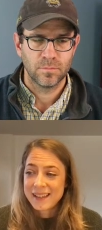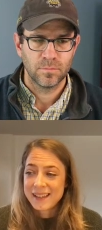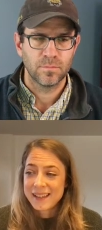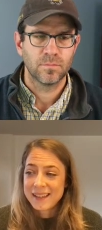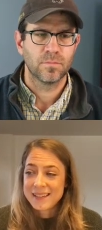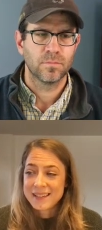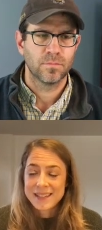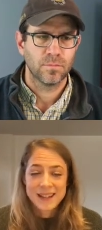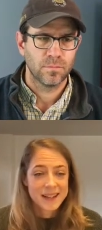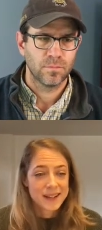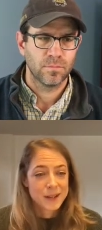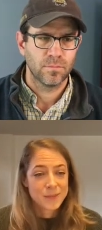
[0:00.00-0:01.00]
Speaker 1: and
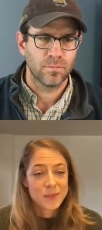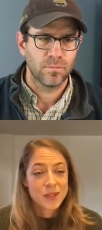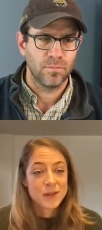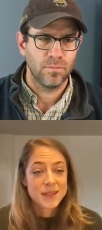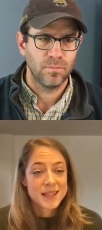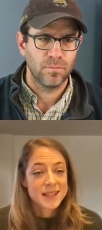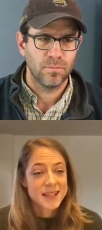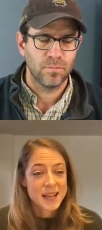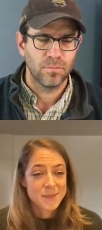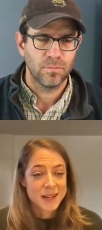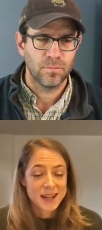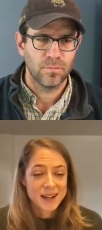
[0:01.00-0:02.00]
um, use the
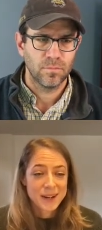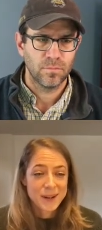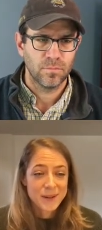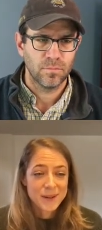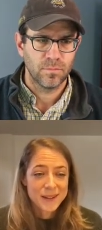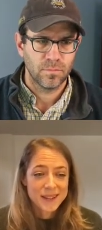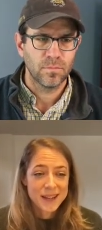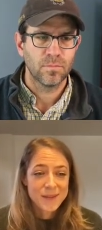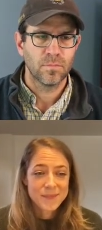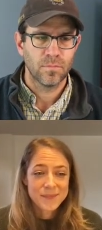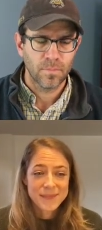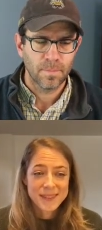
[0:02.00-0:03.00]
assignment arrow. Yep.